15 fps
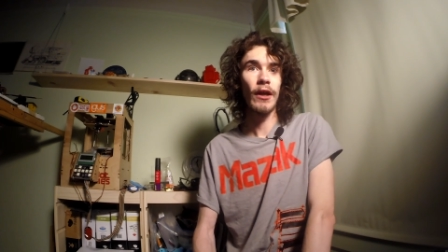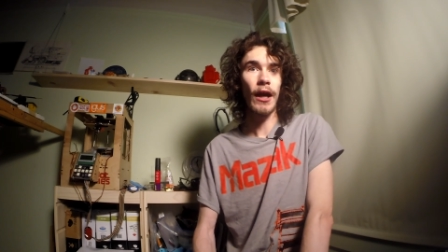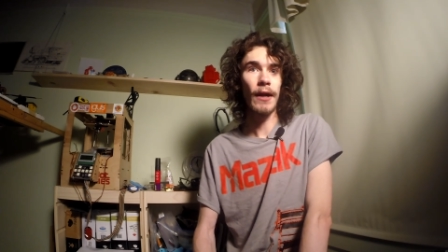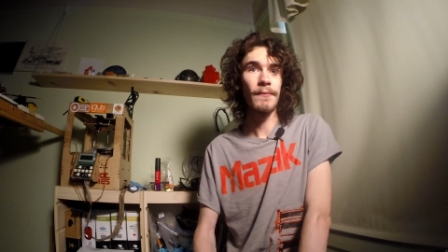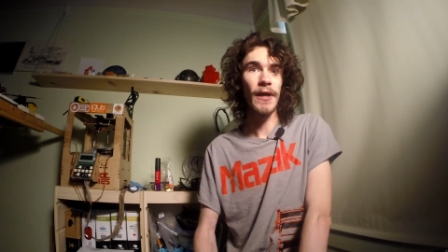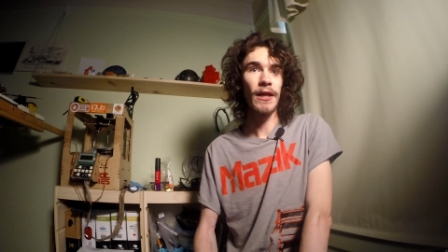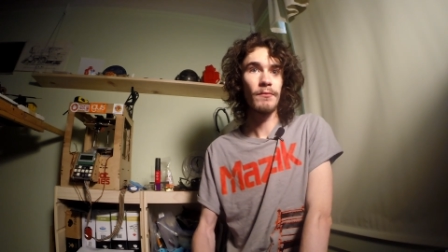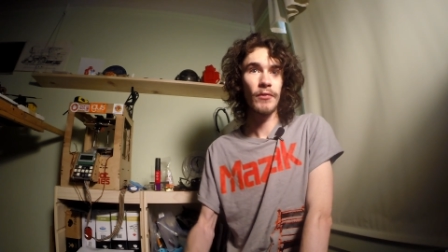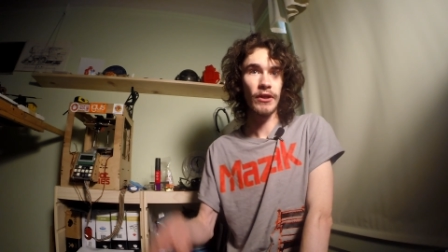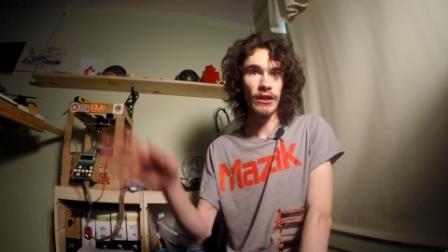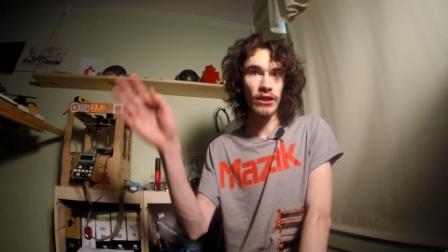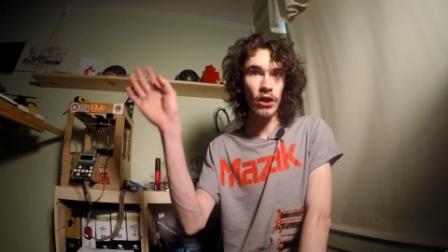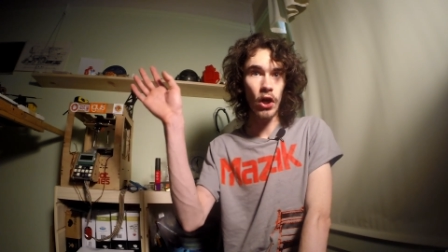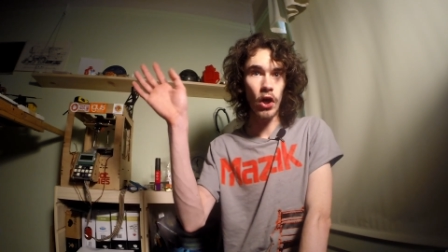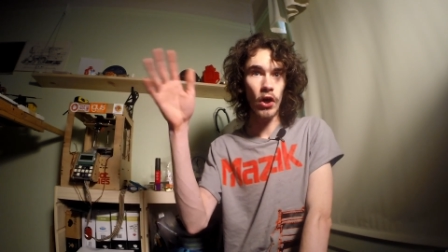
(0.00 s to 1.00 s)
I might put a
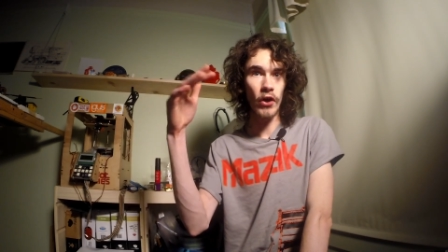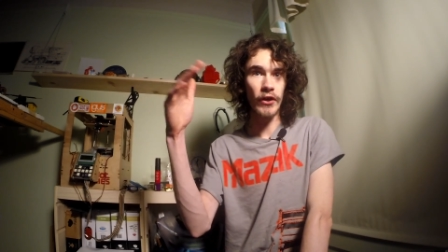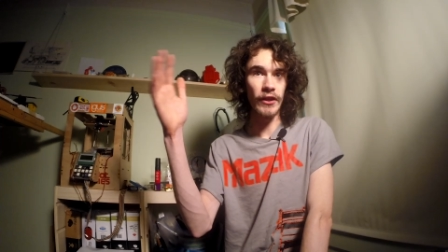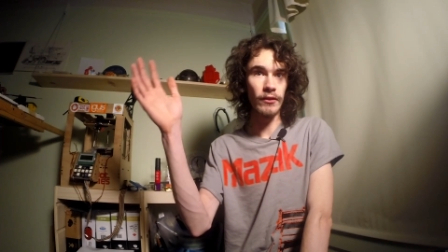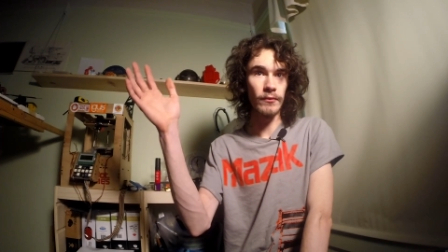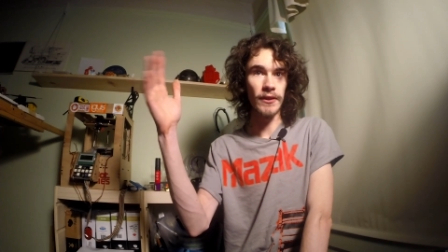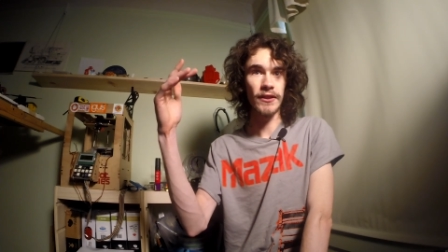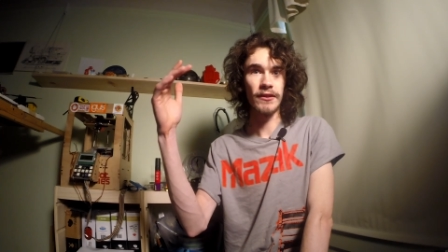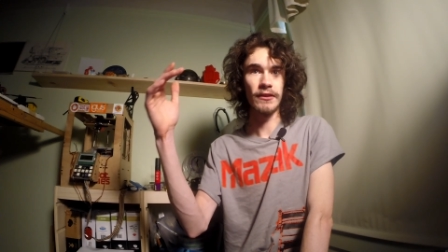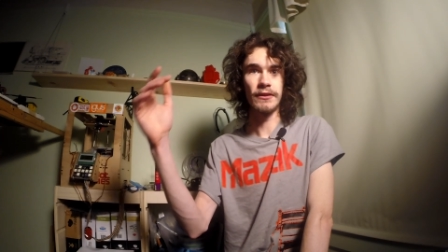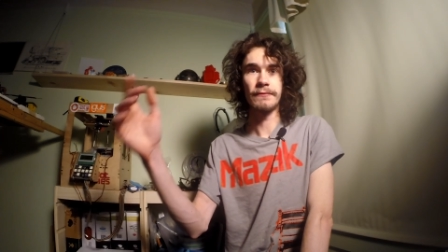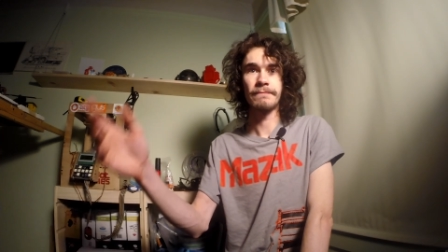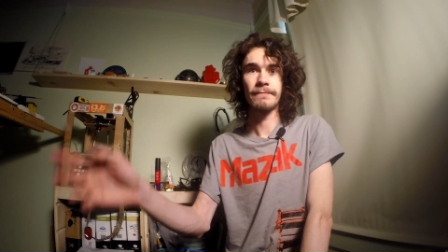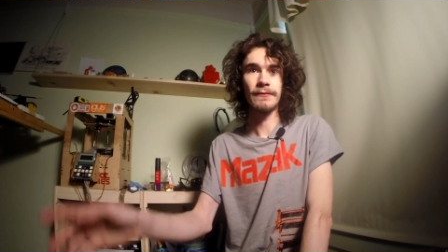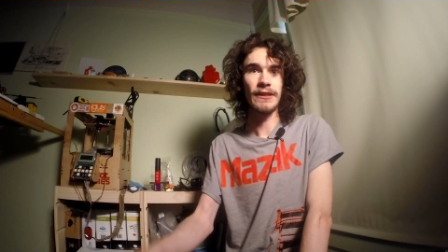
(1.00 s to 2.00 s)
card in with
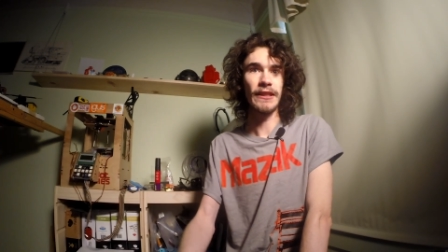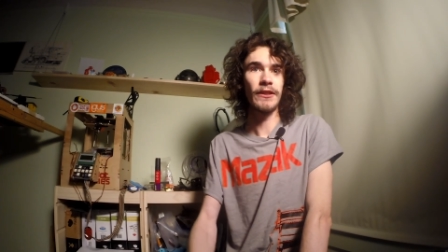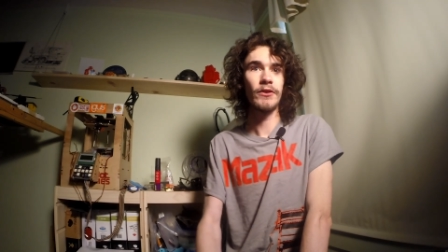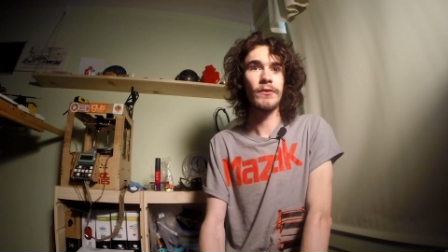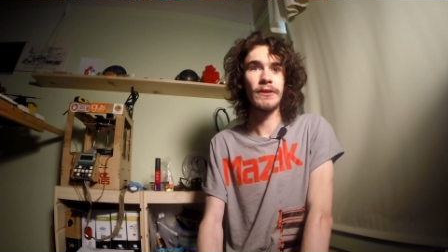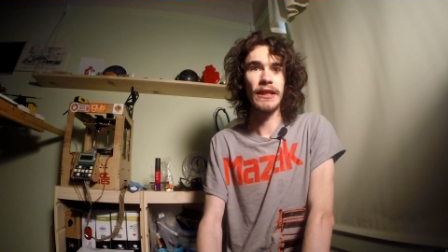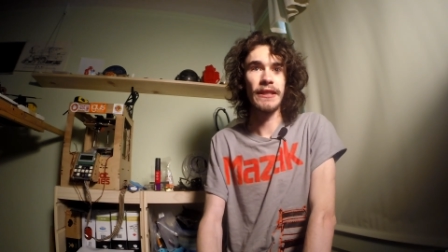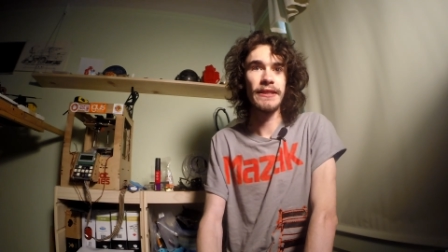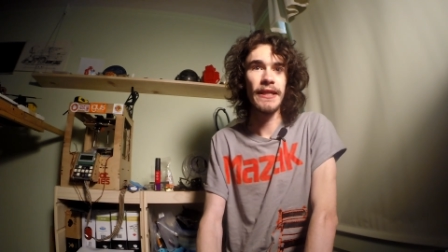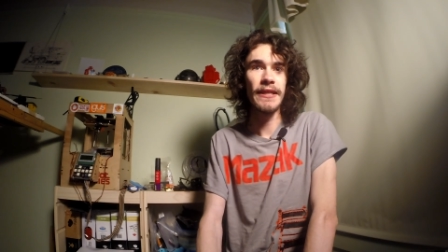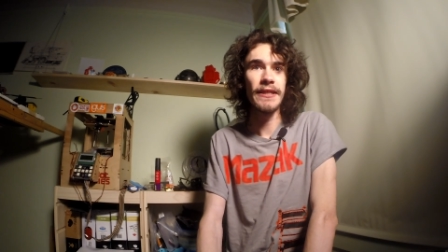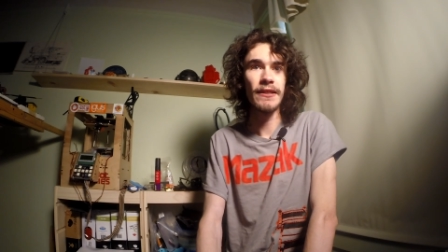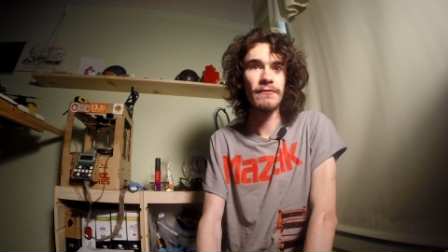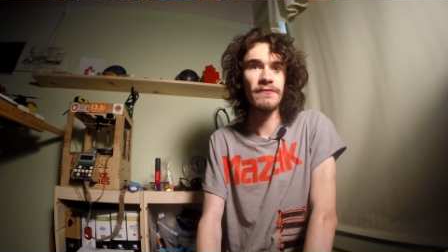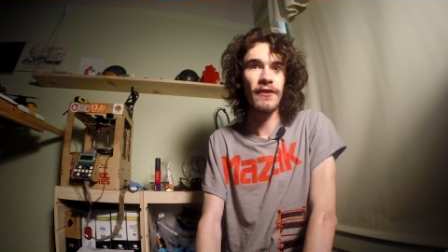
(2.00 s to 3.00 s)
a link to a
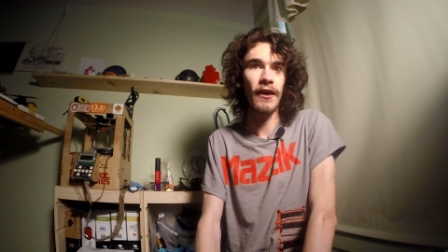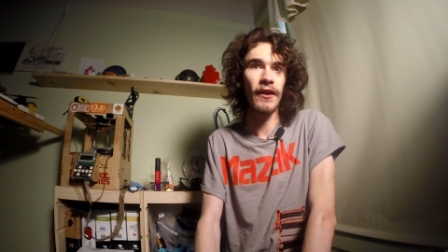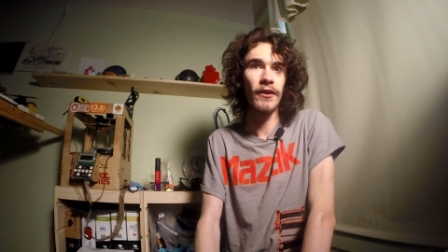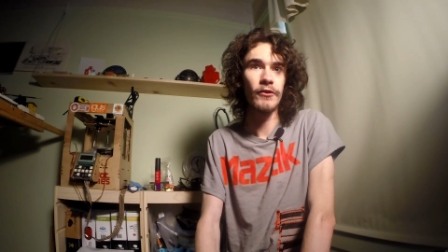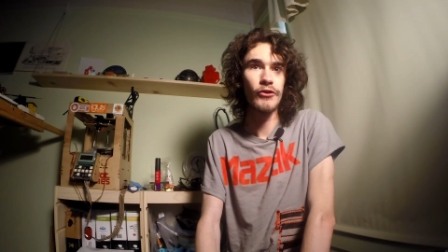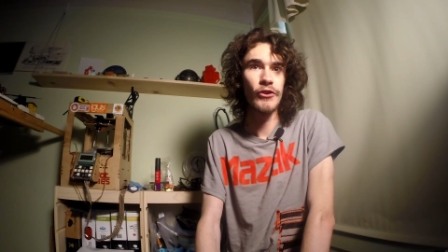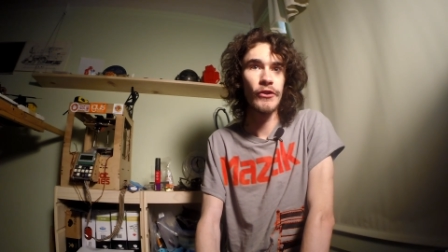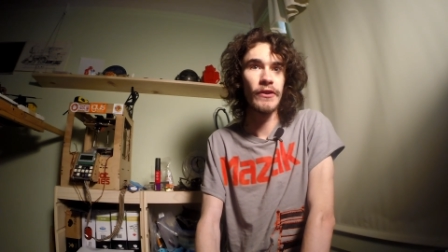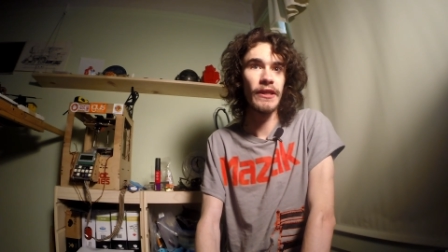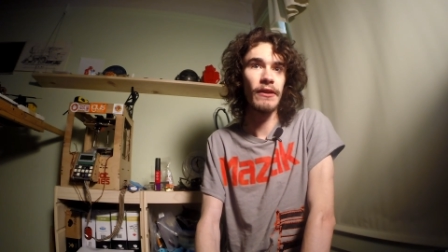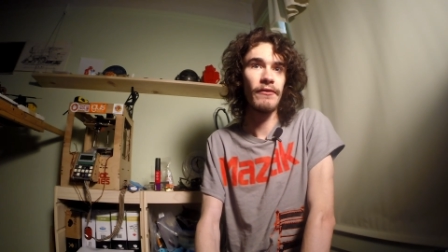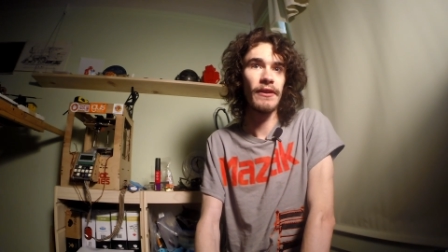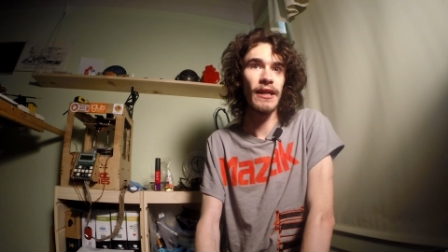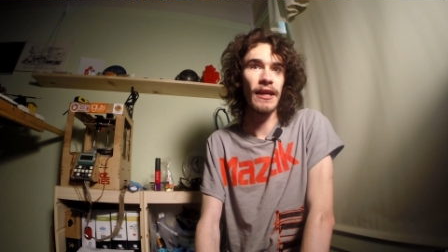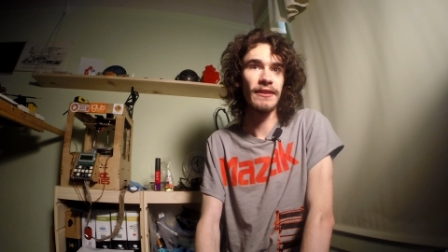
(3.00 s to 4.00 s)
titanium fire or two to
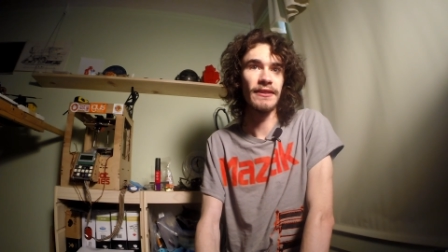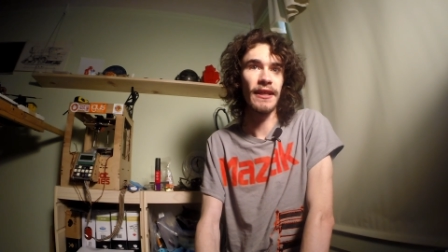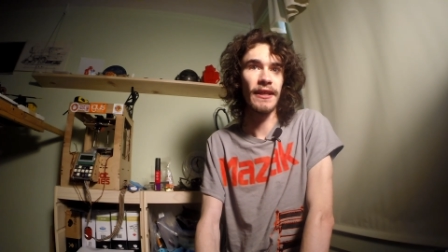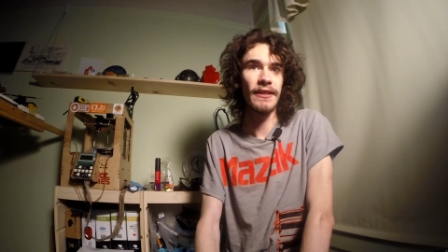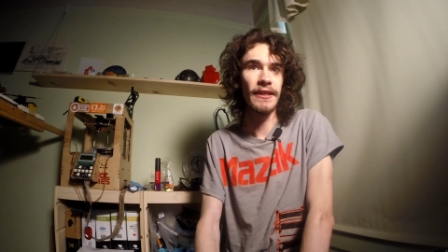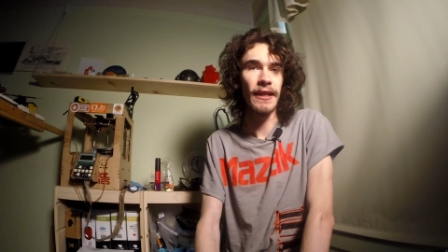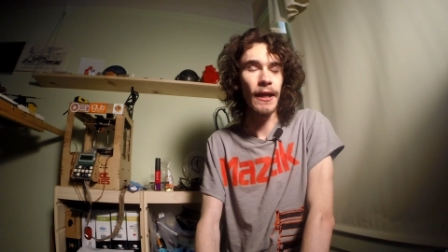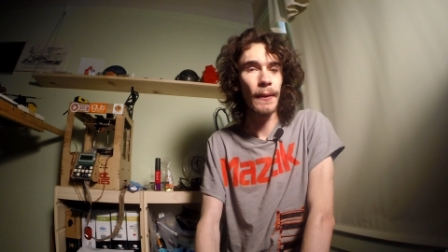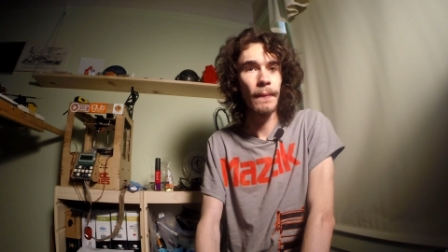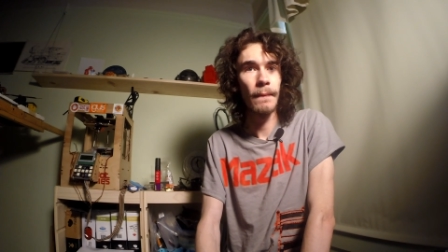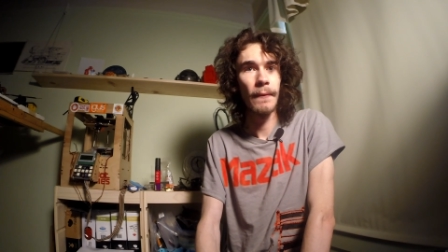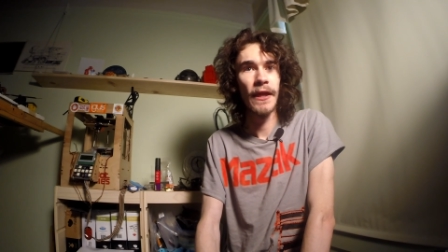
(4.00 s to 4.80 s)
give you guys an idea.